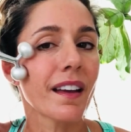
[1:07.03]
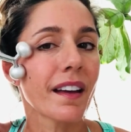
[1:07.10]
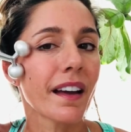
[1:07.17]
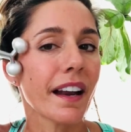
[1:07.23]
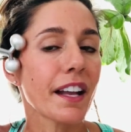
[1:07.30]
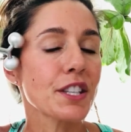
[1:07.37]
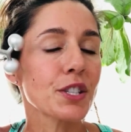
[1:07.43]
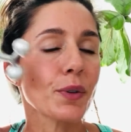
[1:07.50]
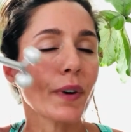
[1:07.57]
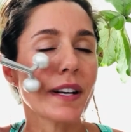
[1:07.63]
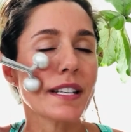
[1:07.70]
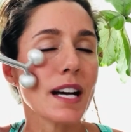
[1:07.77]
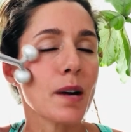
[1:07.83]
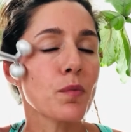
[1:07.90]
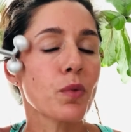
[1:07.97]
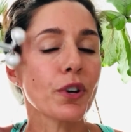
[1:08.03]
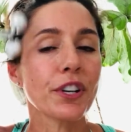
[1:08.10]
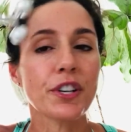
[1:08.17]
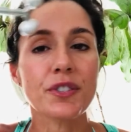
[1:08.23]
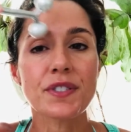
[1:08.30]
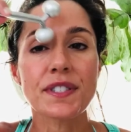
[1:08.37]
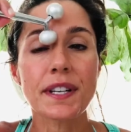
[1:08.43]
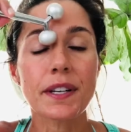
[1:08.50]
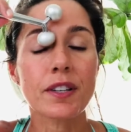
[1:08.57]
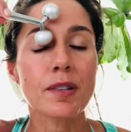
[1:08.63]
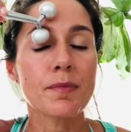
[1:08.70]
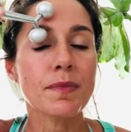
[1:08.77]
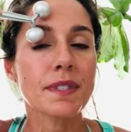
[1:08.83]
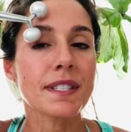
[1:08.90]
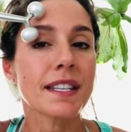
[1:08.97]
And it's great to help work your
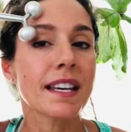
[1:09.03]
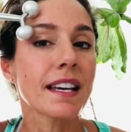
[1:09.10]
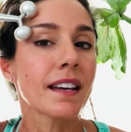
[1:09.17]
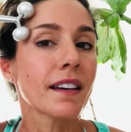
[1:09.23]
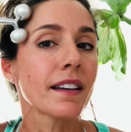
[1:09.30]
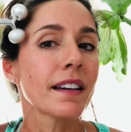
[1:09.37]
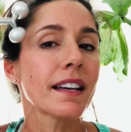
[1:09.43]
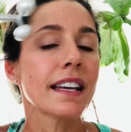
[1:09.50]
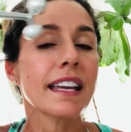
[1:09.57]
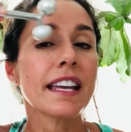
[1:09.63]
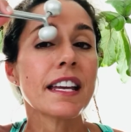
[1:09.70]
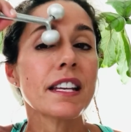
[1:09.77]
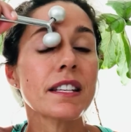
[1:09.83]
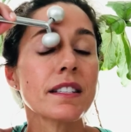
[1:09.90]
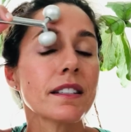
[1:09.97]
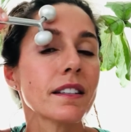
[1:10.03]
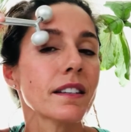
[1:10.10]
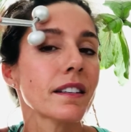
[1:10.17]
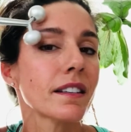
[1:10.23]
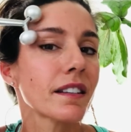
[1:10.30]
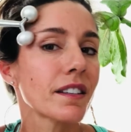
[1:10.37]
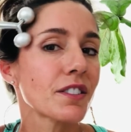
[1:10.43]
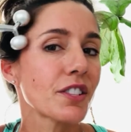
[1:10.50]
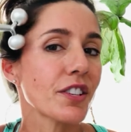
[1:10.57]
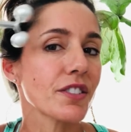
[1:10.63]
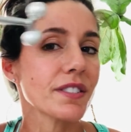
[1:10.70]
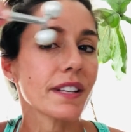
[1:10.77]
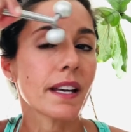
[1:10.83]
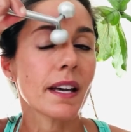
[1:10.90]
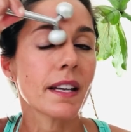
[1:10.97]
serums into your
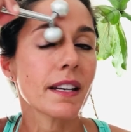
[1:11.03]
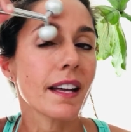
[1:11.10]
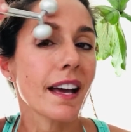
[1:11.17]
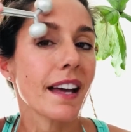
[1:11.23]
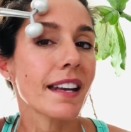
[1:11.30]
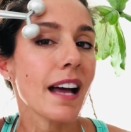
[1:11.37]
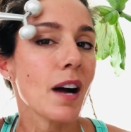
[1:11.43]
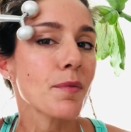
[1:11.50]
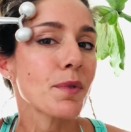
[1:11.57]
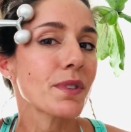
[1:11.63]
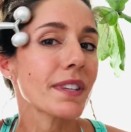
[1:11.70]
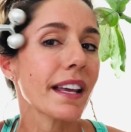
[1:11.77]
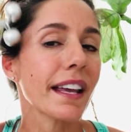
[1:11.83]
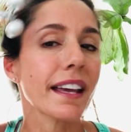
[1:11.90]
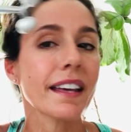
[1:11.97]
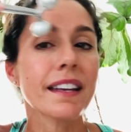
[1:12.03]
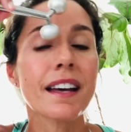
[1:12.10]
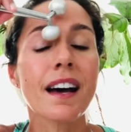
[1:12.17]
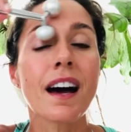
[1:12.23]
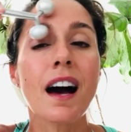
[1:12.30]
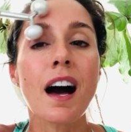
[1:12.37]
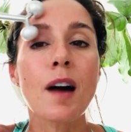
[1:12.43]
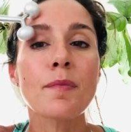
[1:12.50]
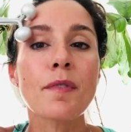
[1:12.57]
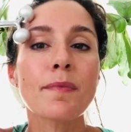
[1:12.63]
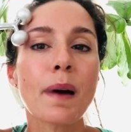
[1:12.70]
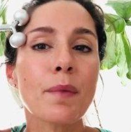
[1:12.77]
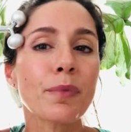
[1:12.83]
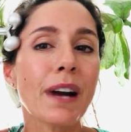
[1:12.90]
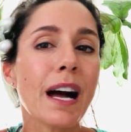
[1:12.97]
skin. And now I'm using it above my
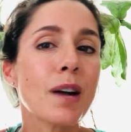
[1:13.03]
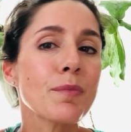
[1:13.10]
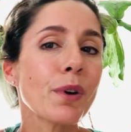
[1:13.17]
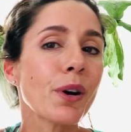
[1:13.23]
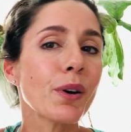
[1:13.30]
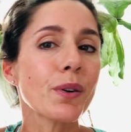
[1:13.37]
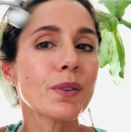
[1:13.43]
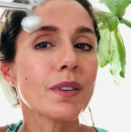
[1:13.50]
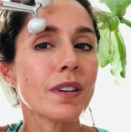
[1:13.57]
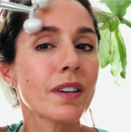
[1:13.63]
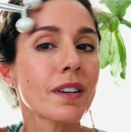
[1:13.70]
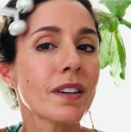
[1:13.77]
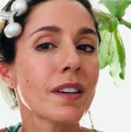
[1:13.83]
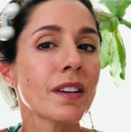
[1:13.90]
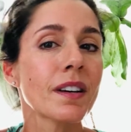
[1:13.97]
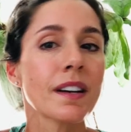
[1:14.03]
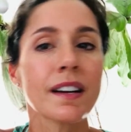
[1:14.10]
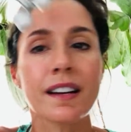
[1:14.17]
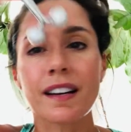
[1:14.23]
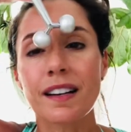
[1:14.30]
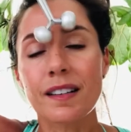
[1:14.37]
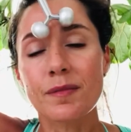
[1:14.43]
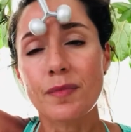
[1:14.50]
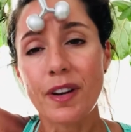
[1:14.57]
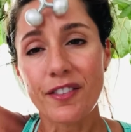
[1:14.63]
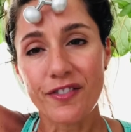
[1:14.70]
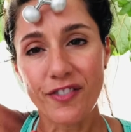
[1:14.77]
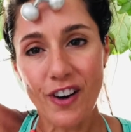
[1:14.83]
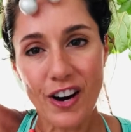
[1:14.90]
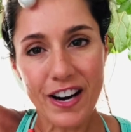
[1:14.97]
brow bone, my
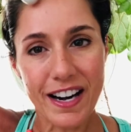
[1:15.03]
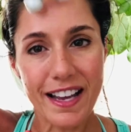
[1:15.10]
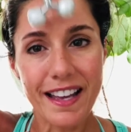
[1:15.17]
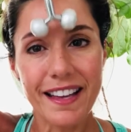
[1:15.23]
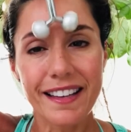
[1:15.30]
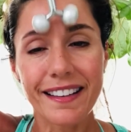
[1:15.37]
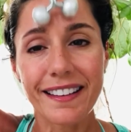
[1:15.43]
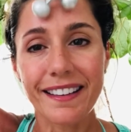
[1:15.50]
forehead,